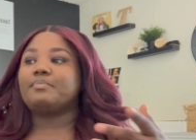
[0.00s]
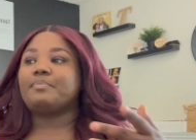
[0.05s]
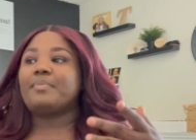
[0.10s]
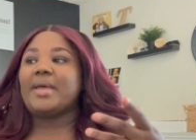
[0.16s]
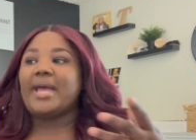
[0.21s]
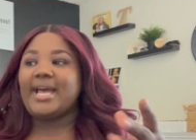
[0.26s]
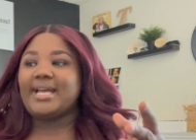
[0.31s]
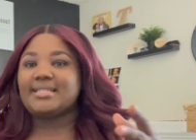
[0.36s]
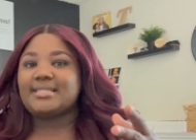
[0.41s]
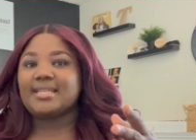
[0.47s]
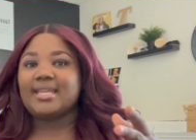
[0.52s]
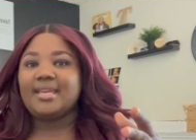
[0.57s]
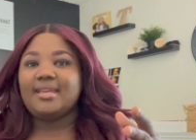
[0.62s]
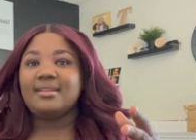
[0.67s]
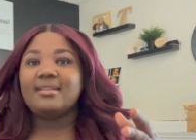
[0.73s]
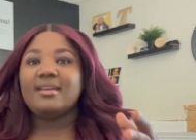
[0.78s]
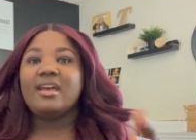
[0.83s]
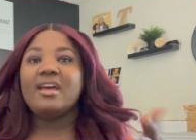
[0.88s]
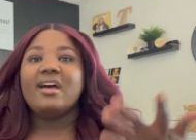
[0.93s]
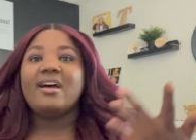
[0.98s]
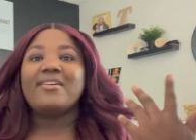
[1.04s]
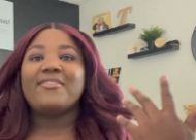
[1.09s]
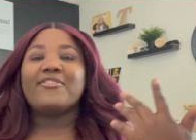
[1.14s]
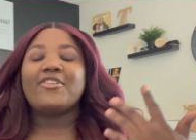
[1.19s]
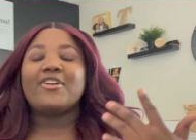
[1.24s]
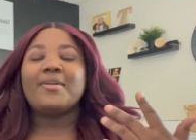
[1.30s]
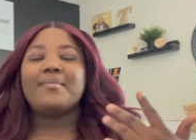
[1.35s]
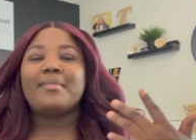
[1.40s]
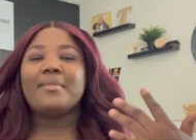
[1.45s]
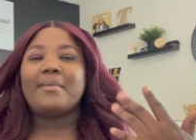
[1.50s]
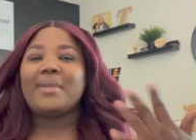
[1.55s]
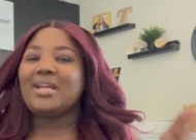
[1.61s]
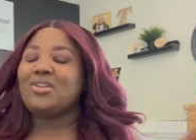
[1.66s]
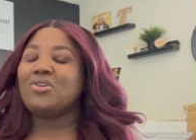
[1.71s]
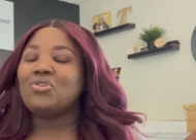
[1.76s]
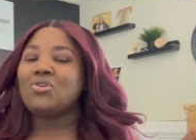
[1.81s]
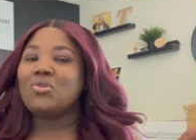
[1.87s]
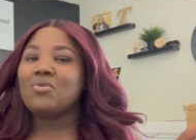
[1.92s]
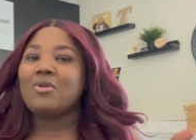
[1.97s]
basket from my
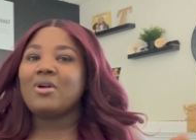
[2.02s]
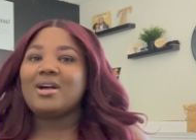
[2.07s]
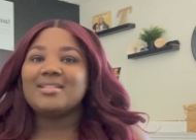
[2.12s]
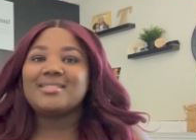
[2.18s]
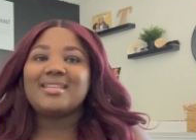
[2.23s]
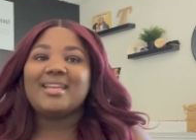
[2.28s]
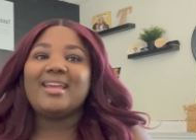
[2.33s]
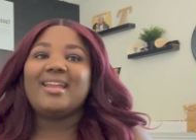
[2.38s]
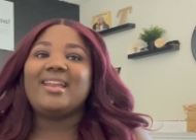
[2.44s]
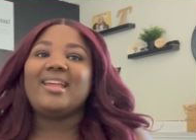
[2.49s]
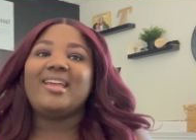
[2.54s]
local Ross and